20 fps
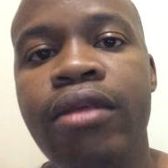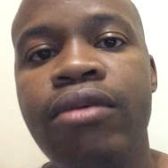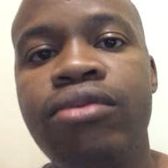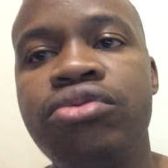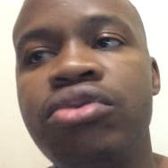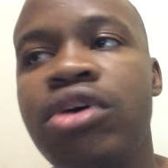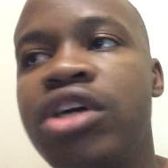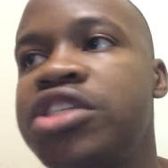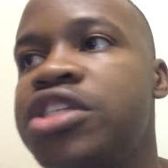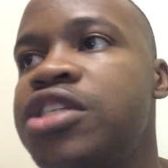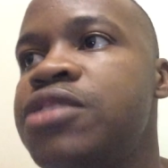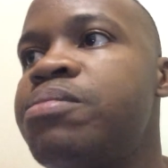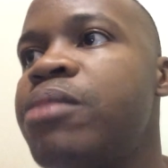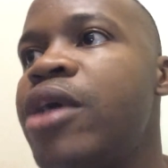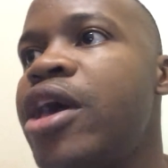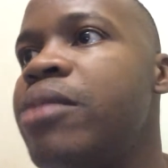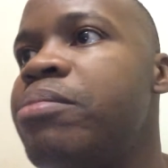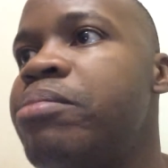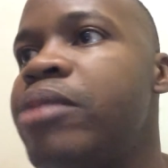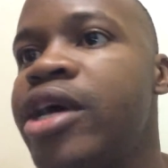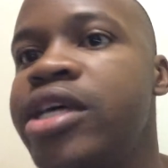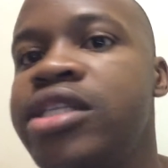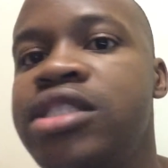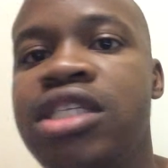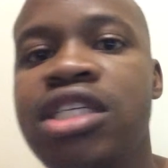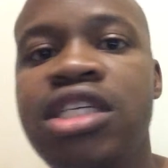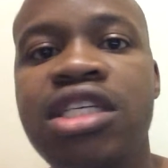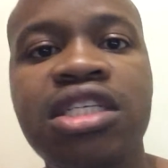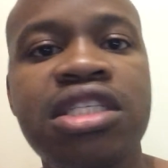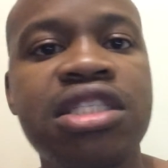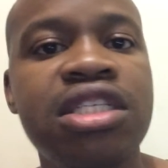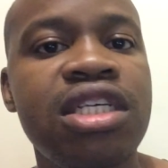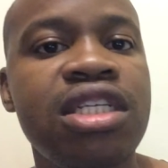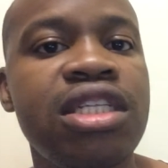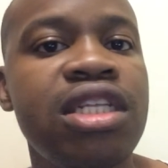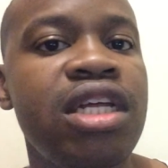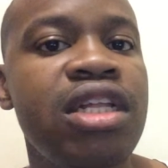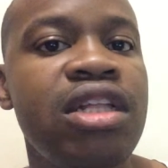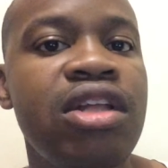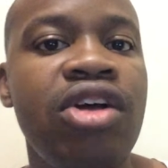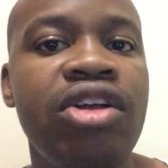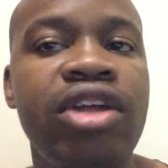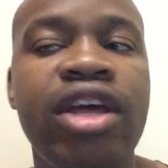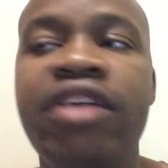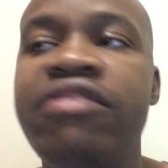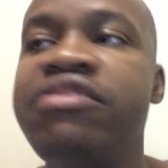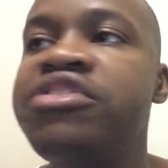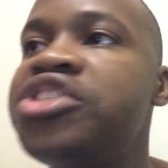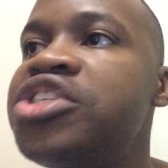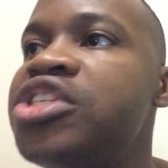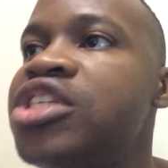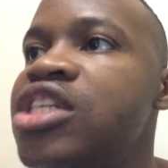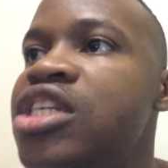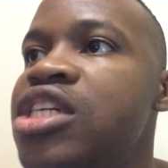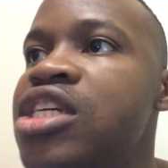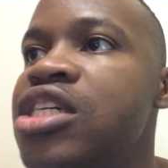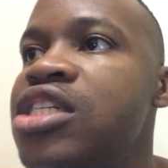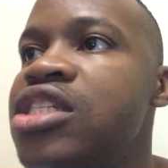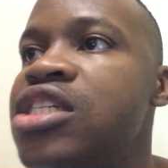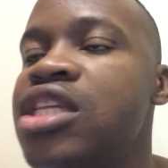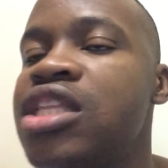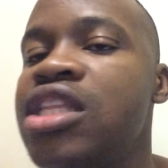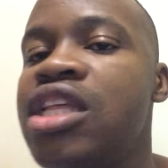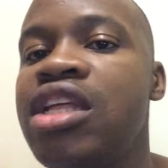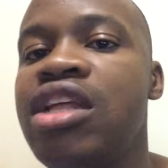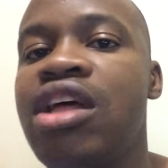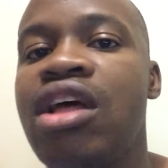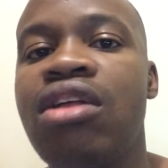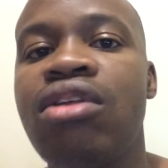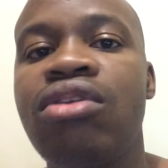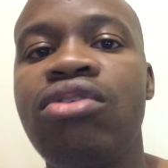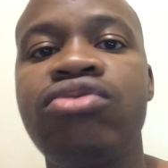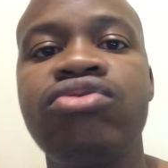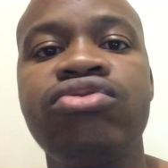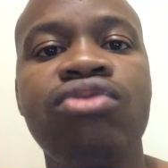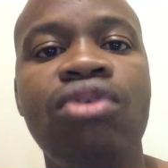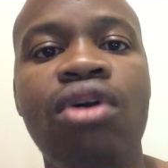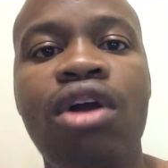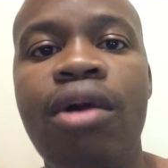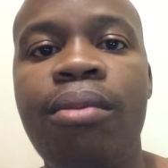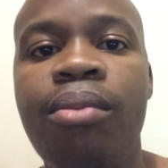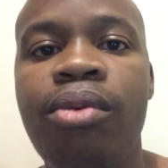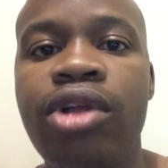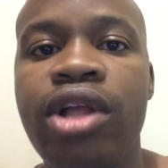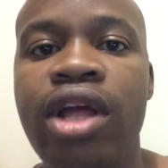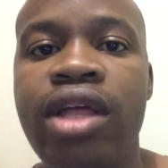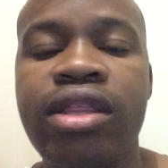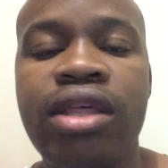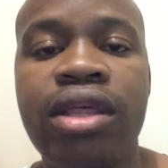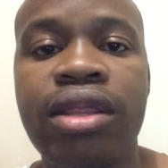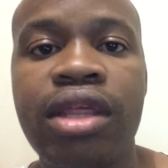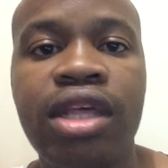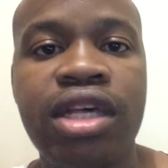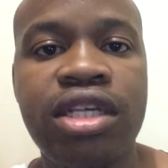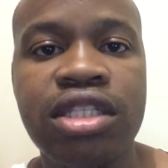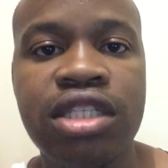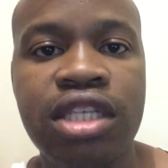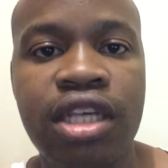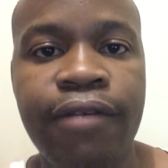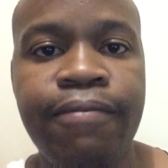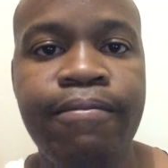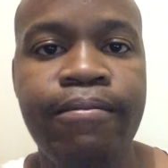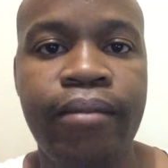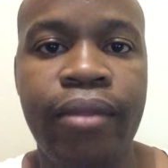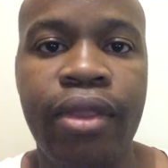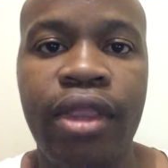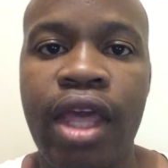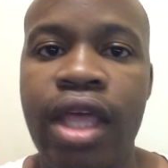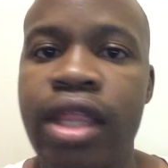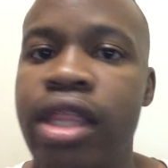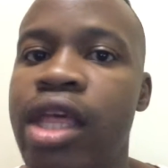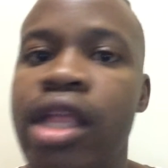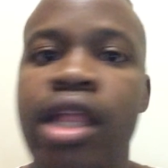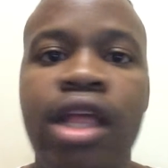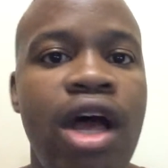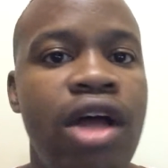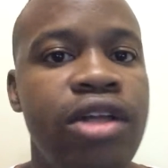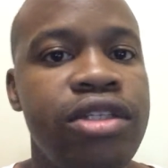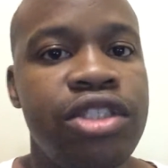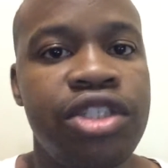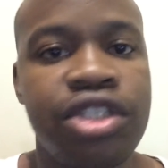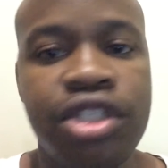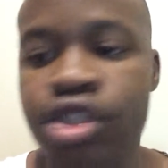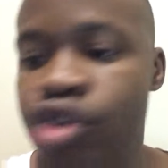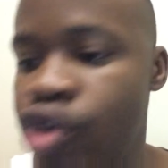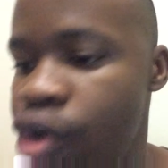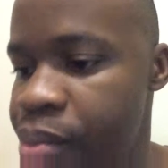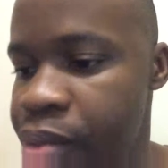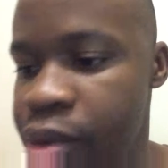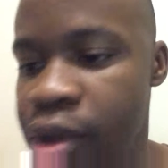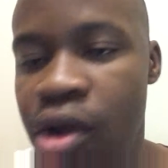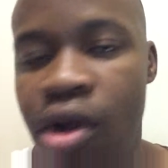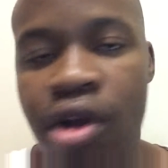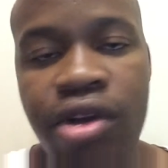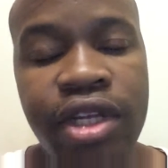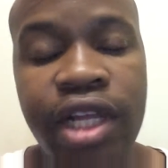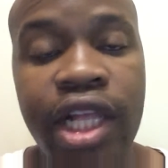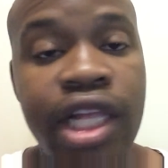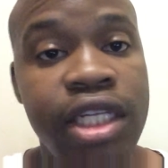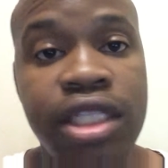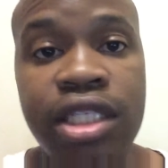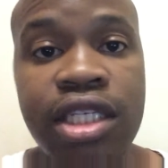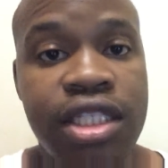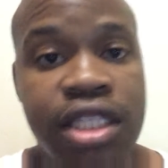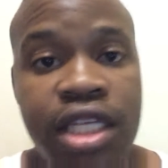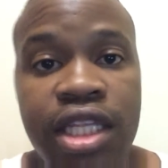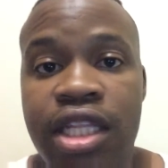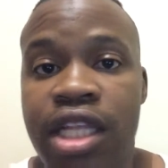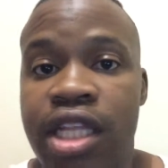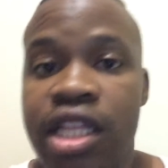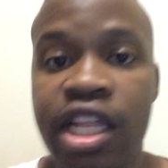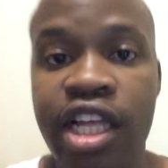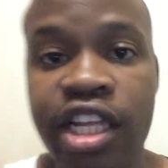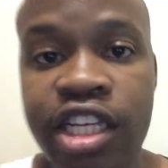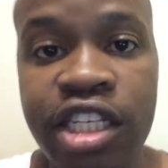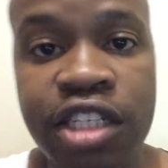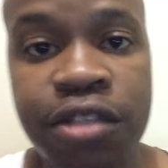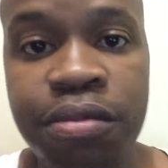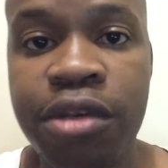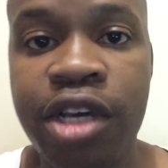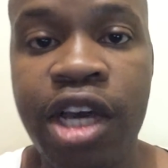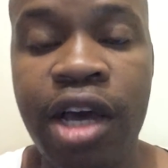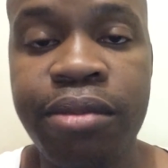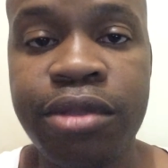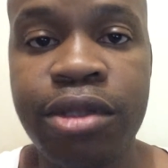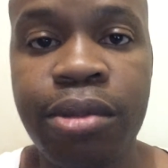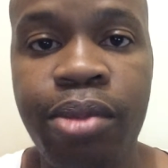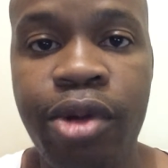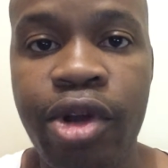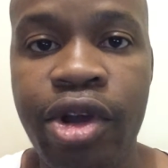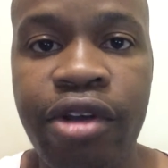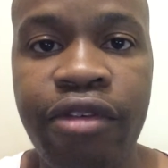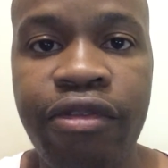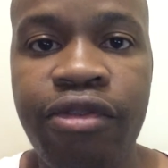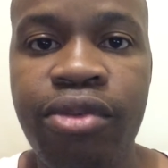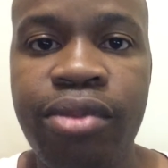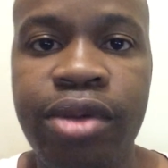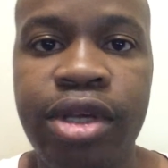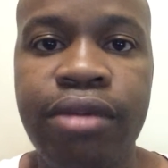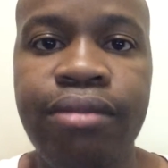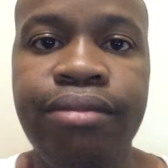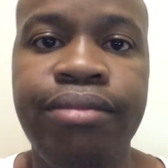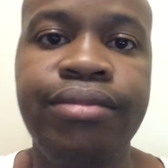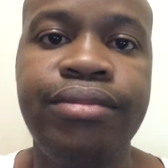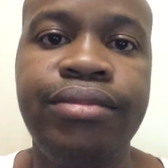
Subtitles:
so I just buy patties, and then I'd have cheese, and then I'd stock up on other things, and then I'd just wrap it around the lettuce, and then that just becomes a burger for me.